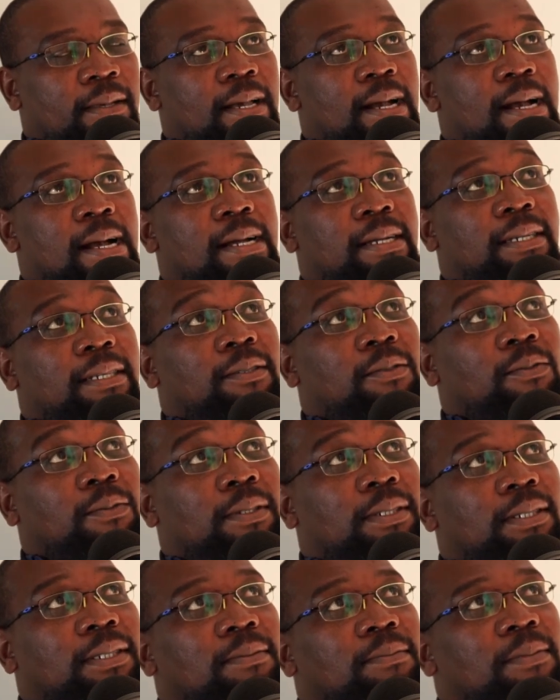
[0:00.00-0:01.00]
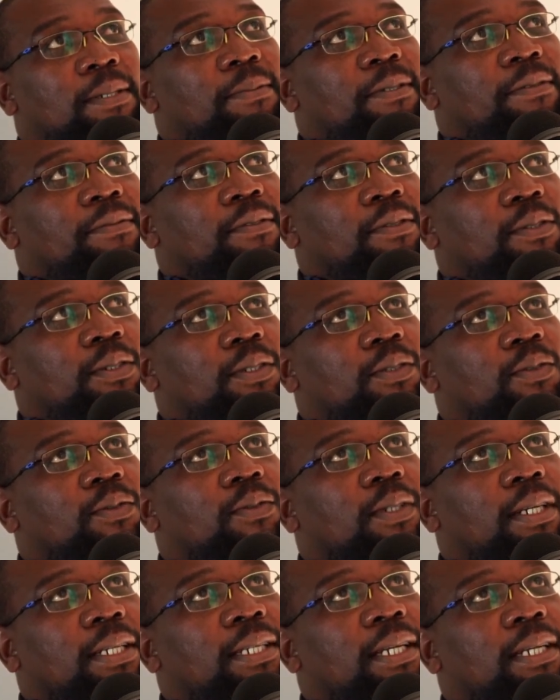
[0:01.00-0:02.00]
Yeah,
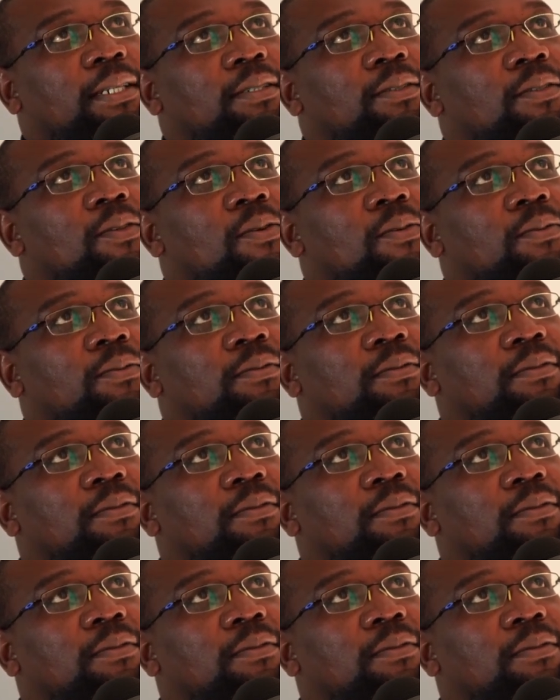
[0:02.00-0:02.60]
and you know,